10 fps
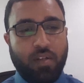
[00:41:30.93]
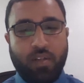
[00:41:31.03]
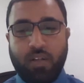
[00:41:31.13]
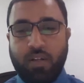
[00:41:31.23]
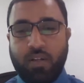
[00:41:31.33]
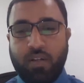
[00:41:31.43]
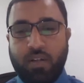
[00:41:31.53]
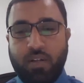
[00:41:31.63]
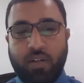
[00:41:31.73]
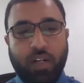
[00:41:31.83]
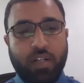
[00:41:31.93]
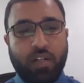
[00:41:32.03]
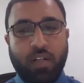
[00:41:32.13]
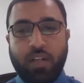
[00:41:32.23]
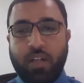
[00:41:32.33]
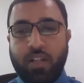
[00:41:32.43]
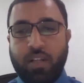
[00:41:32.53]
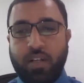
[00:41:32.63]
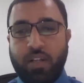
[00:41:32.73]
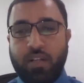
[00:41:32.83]
then right click and
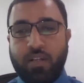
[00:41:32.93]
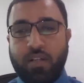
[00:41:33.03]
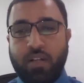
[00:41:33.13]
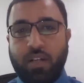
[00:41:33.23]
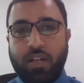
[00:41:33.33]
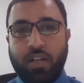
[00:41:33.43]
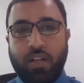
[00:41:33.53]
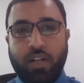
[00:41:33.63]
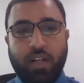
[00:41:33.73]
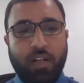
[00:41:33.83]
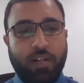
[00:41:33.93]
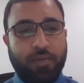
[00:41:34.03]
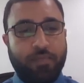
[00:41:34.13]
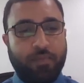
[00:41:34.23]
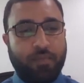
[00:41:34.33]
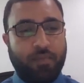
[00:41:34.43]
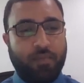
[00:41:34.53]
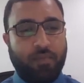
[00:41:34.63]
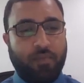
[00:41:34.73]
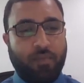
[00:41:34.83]
then click add
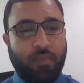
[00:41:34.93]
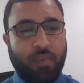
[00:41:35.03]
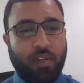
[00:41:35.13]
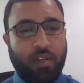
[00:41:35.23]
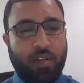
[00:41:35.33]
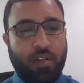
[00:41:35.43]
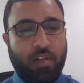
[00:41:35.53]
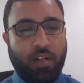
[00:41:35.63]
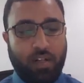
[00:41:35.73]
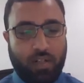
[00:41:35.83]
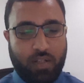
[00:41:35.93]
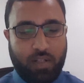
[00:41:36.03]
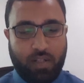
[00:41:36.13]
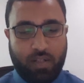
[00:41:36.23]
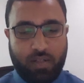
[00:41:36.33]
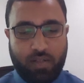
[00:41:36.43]
and write here